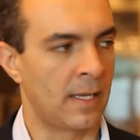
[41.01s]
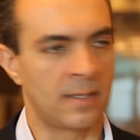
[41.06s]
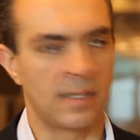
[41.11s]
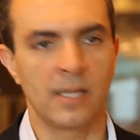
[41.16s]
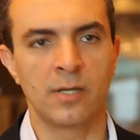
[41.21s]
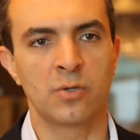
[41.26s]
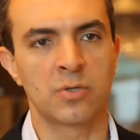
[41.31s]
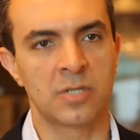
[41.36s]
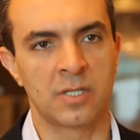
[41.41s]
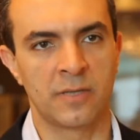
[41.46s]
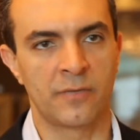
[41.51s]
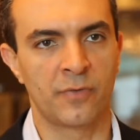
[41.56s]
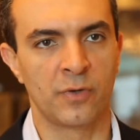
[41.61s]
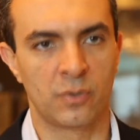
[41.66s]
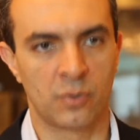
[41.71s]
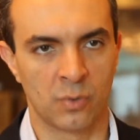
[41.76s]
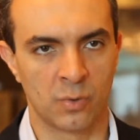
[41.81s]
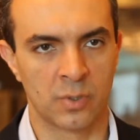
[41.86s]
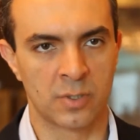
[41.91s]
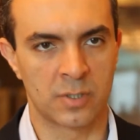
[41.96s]
And then use the
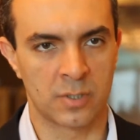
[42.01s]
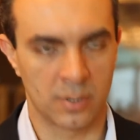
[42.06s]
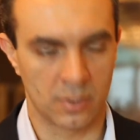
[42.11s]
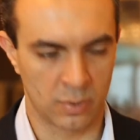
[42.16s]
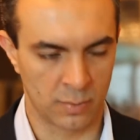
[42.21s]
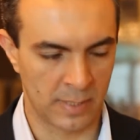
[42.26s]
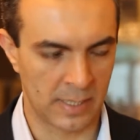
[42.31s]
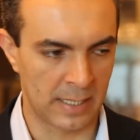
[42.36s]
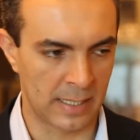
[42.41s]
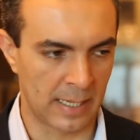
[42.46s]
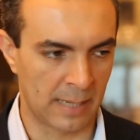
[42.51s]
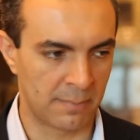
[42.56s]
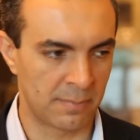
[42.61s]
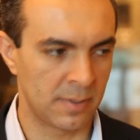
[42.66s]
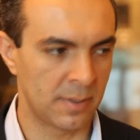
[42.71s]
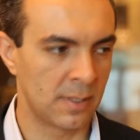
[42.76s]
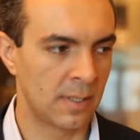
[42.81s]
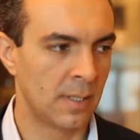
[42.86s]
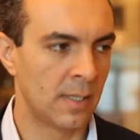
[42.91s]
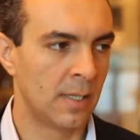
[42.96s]
different tools to make it
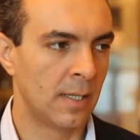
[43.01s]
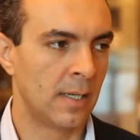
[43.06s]
happen.